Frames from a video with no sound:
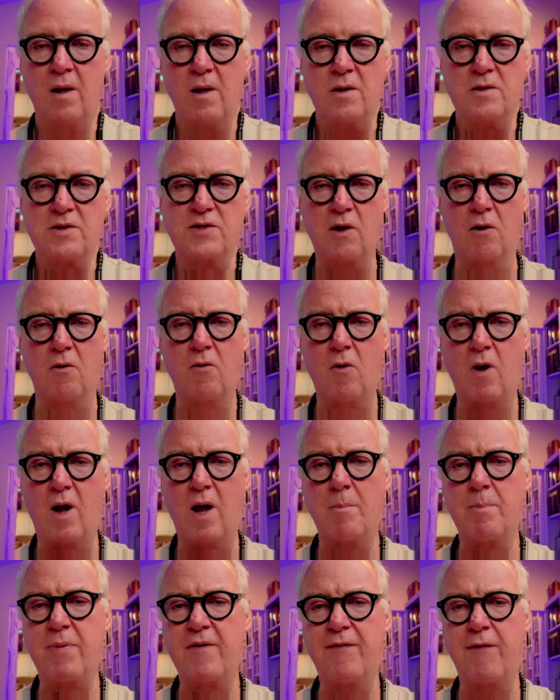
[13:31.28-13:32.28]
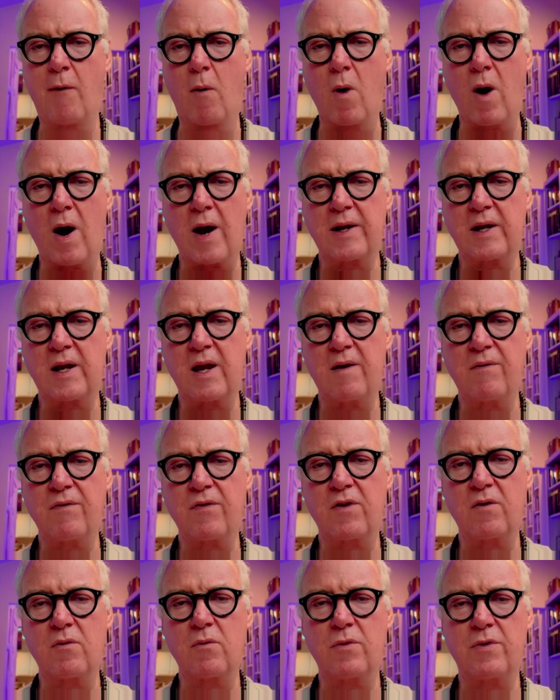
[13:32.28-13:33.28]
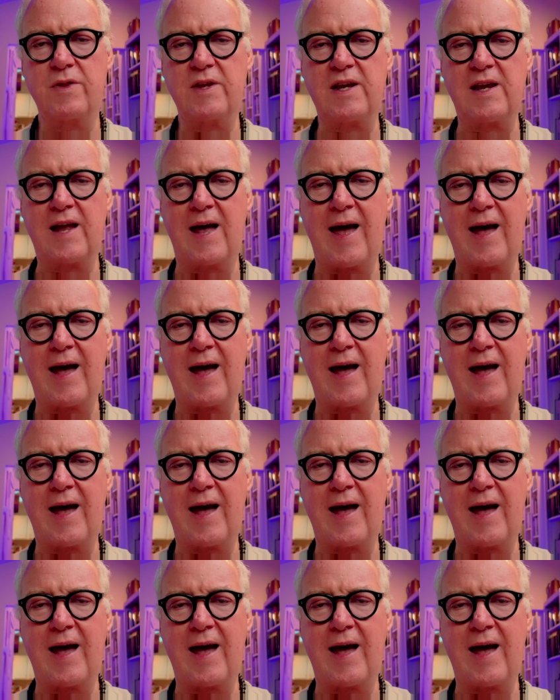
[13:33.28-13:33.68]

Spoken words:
So before I give you the